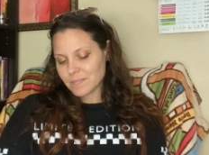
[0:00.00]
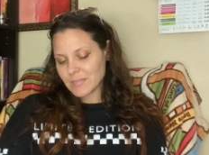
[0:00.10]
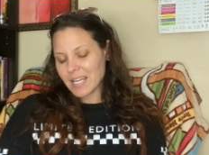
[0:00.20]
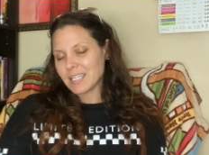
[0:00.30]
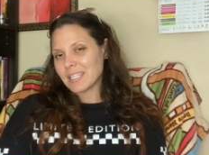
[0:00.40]

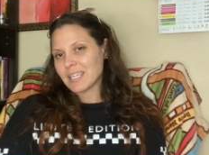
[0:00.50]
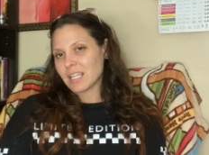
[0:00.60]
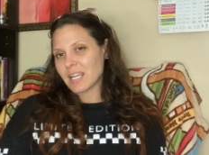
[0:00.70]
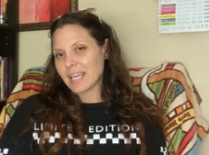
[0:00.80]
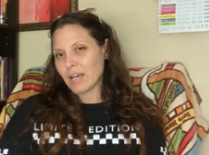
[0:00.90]
I didn't get a
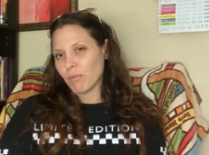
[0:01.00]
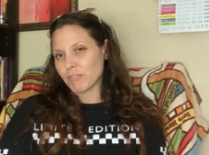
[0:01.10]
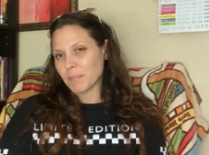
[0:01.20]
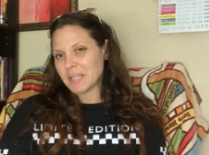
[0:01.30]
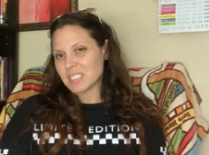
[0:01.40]
lot of help
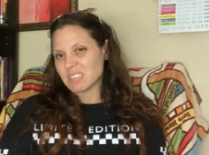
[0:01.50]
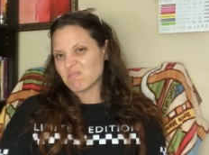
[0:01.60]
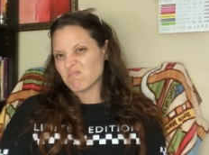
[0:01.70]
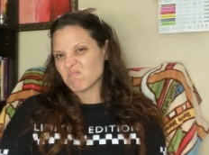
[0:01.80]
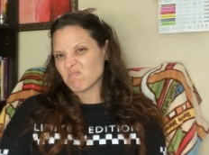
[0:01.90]
from it.
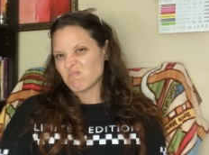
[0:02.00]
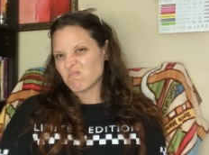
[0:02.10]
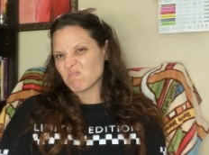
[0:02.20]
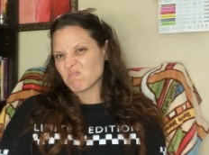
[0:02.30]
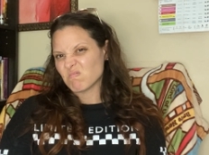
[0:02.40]

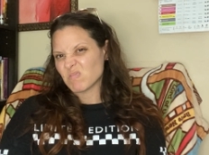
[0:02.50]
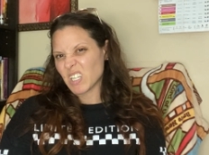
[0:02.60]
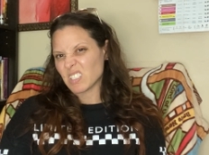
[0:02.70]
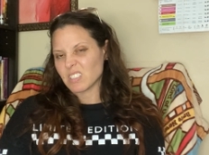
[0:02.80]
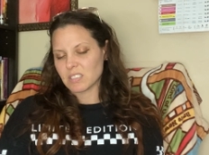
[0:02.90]

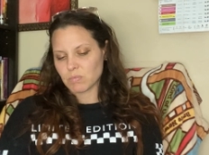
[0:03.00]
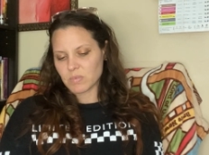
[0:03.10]
It